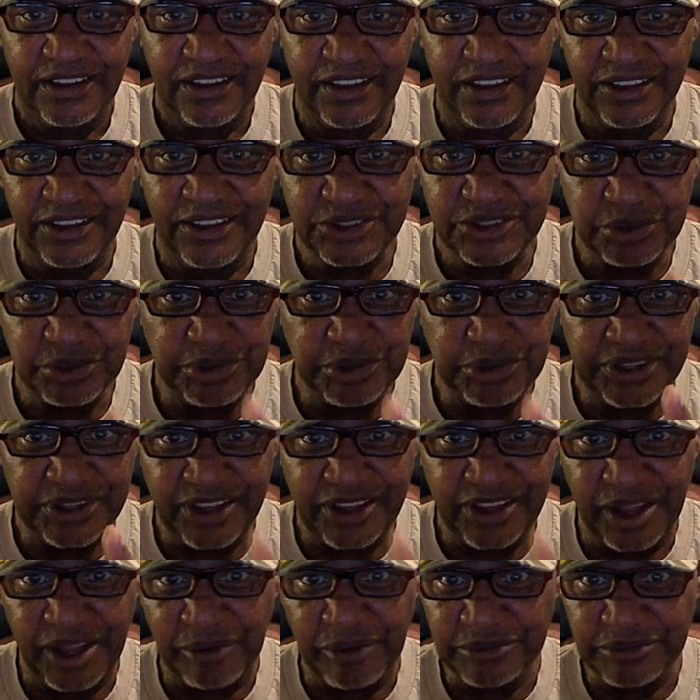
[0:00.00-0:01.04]
is to
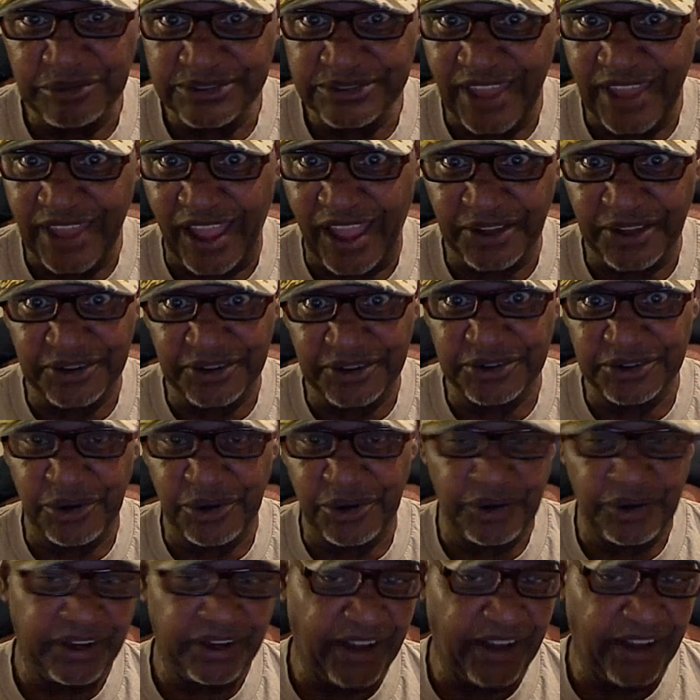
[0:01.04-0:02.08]
become down and
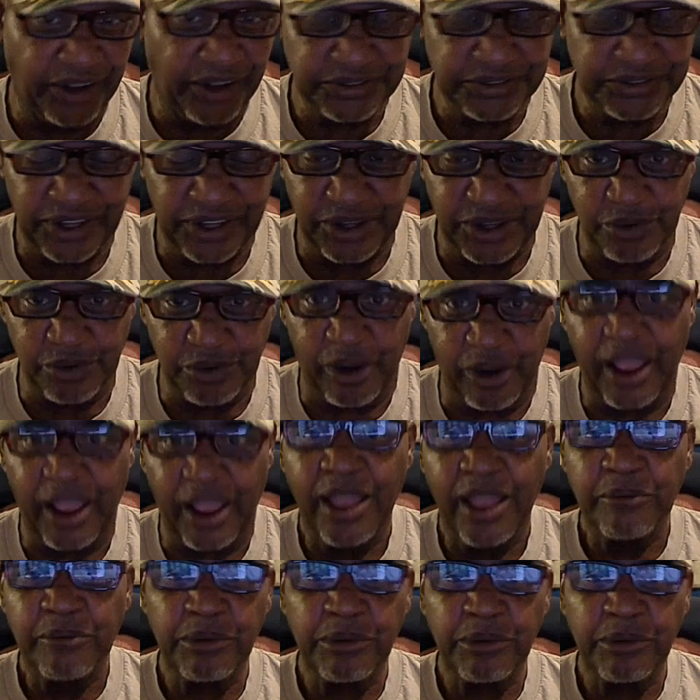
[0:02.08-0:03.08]
dirty, and I'll tell you why.